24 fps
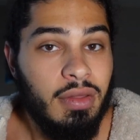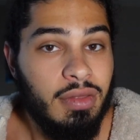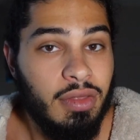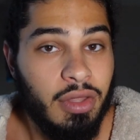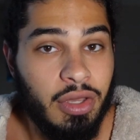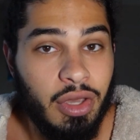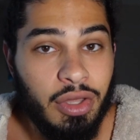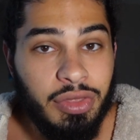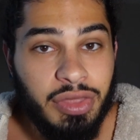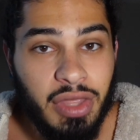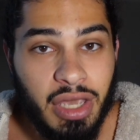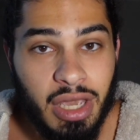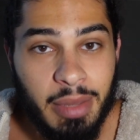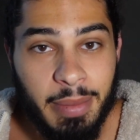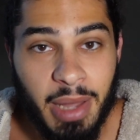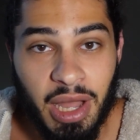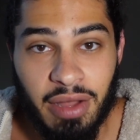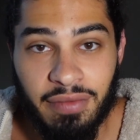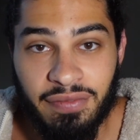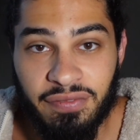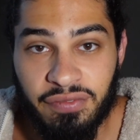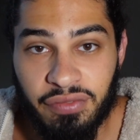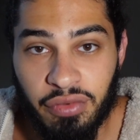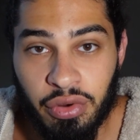The good thing
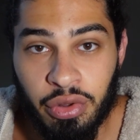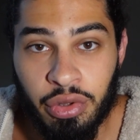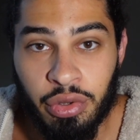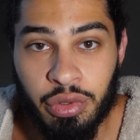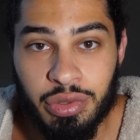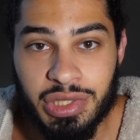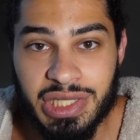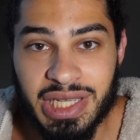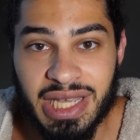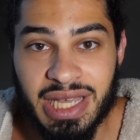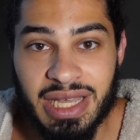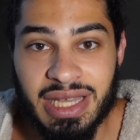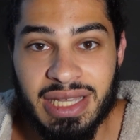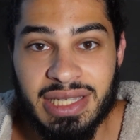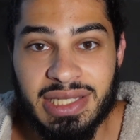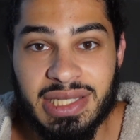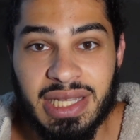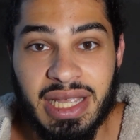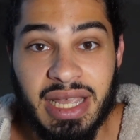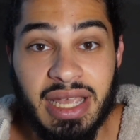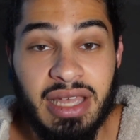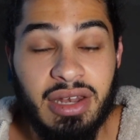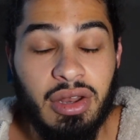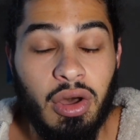about fruit
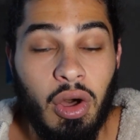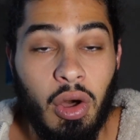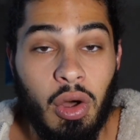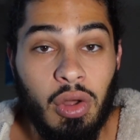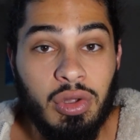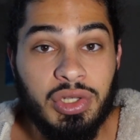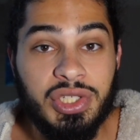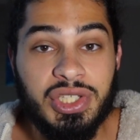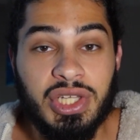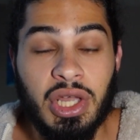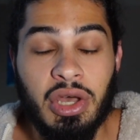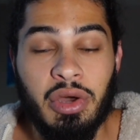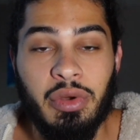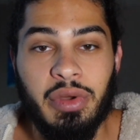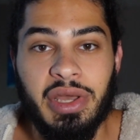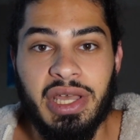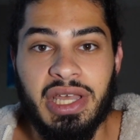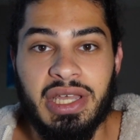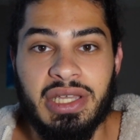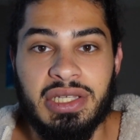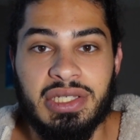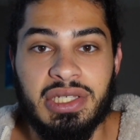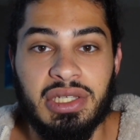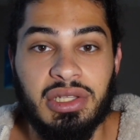is it also
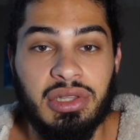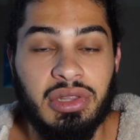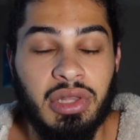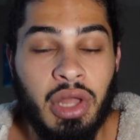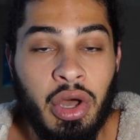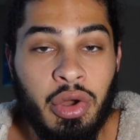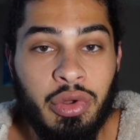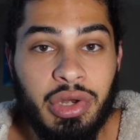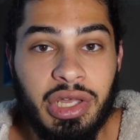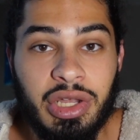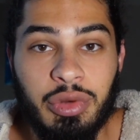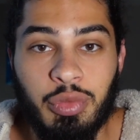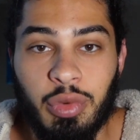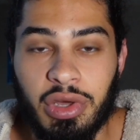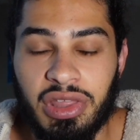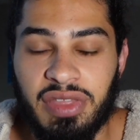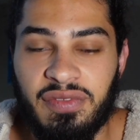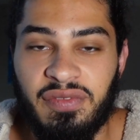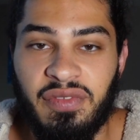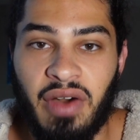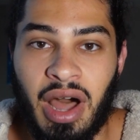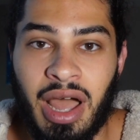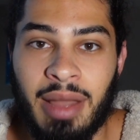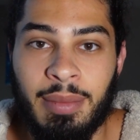is loaded with
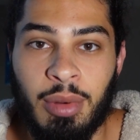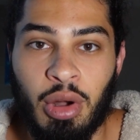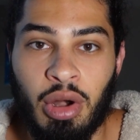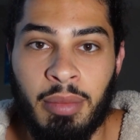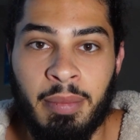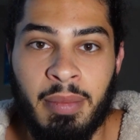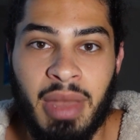fiber,